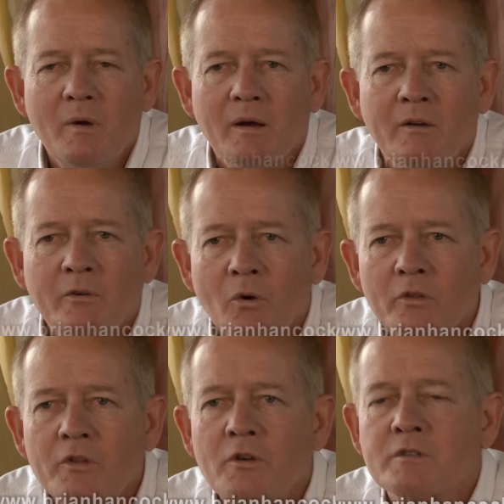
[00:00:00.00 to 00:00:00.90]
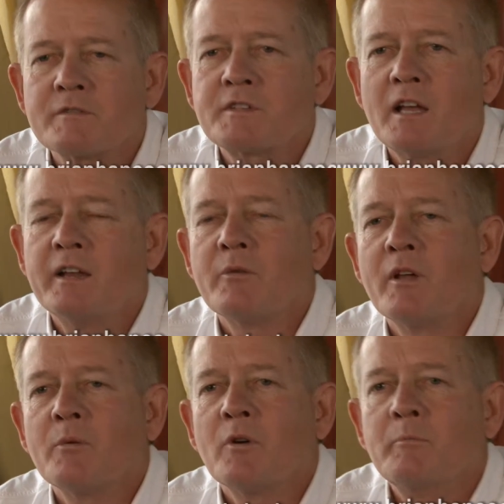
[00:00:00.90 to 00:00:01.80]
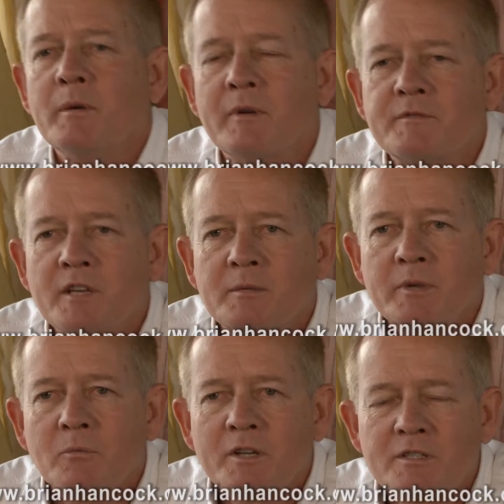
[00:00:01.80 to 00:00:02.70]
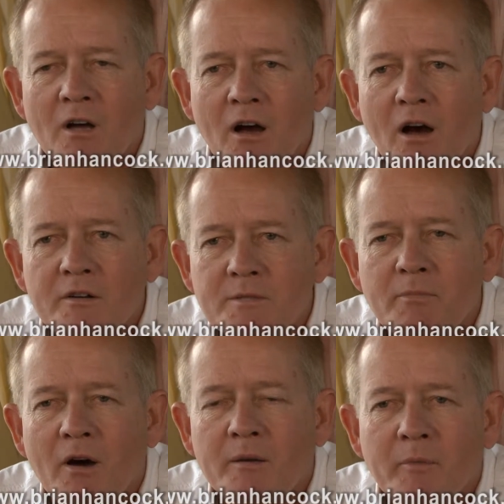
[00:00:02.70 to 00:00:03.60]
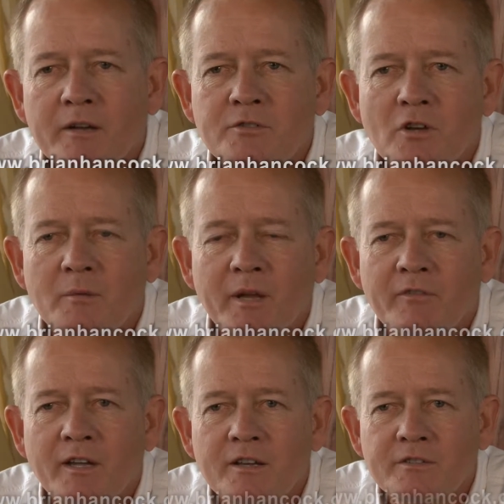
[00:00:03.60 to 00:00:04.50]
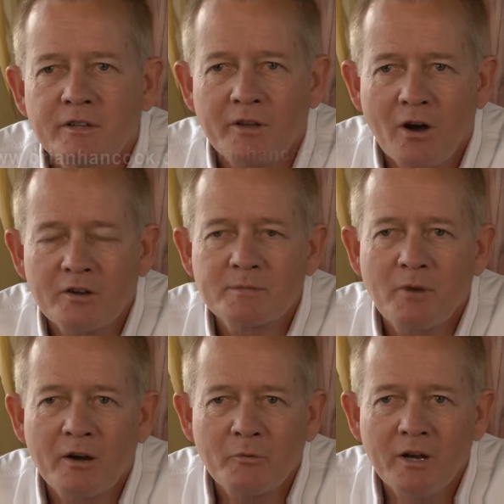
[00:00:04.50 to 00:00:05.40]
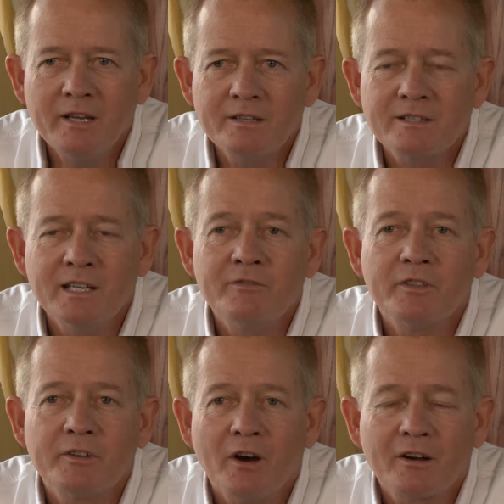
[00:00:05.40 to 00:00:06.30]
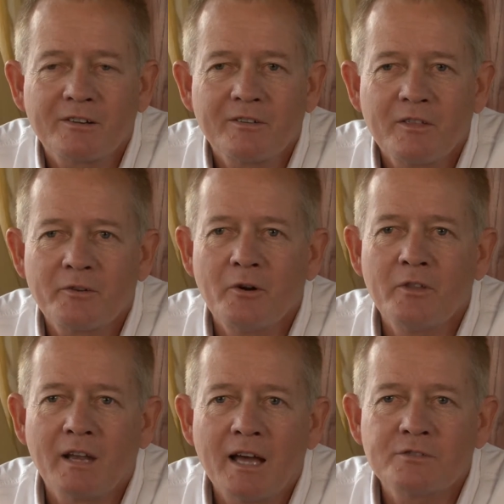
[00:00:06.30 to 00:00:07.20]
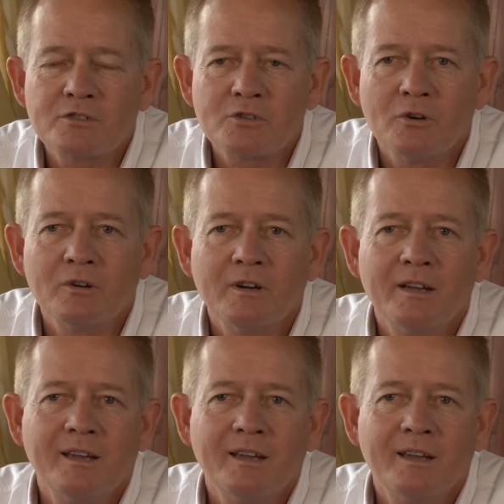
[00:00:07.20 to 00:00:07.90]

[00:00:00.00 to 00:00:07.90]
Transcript: In all the years of sailing around the world, people have said to me, what's the hardest part about a circumnavigation? And the hardest part really is leaving the dock, throwing the lines ashore,